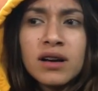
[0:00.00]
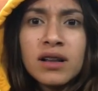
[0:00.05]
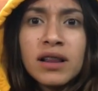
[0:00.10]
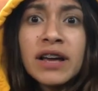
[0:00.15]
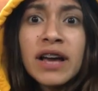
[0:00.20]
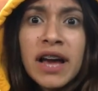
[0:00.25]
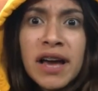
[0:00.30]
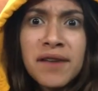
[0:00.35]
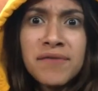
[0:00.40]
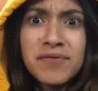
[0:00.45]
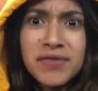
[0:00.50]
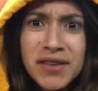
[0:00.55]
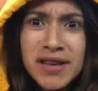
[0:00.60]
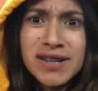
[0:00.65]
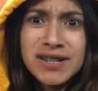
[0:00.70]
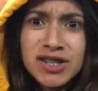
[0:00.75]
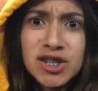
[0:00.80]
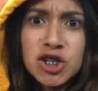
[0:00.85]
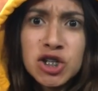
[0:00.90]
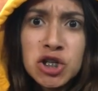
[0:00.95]
Like, I have
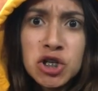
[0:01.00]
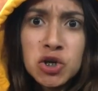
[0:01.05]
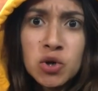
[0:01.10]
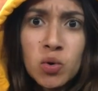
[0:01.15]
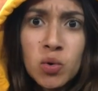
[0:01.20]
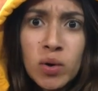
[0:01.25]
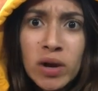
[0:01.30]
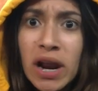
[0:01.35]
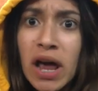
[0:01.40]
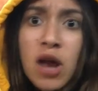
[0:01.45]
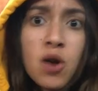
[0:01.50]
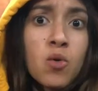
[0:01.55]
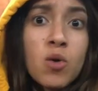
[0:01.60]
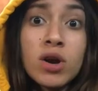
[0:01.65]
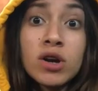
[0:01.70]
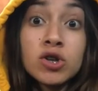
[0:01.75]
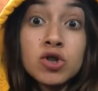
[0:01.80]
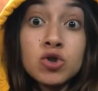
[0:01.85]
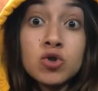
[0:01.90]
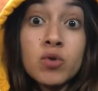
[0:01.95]
things to do, and I don't
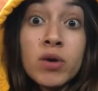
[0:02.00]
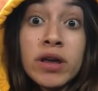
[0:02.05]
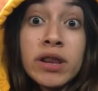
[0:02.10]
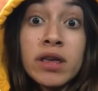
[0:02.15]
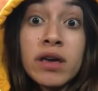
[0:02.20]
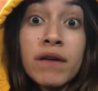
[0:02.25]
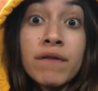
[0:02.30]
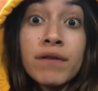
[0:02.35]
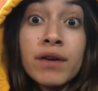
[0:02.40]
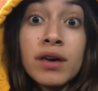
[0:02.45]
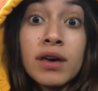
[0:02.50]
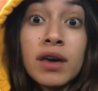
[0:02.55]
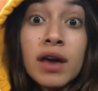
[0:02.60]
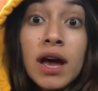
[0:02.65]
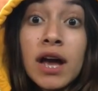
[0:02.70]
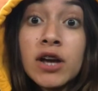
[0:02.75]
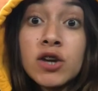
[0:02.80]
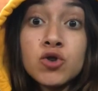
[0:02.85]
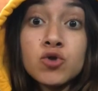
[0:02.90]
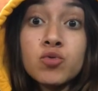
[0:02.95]
want to do any of it.
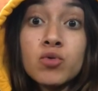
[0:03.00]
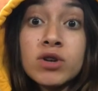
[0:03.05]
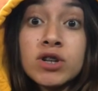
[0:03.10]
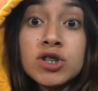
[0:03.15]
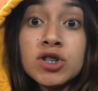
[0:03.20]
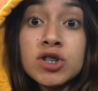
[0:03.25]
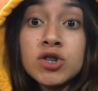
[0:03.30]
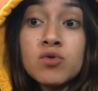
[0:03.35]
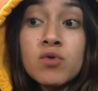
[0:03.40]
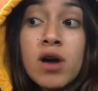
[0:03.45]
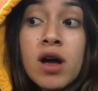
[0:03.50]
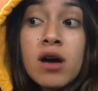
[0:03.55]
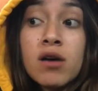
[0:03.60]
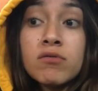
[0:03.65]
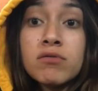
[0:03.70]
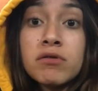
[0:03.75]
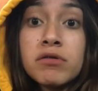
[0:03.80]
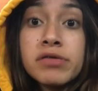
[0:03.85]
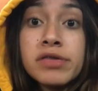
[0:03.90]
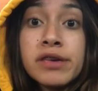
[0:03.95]
I just want to sit
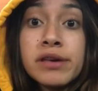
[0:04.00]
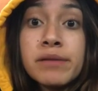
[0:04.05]
around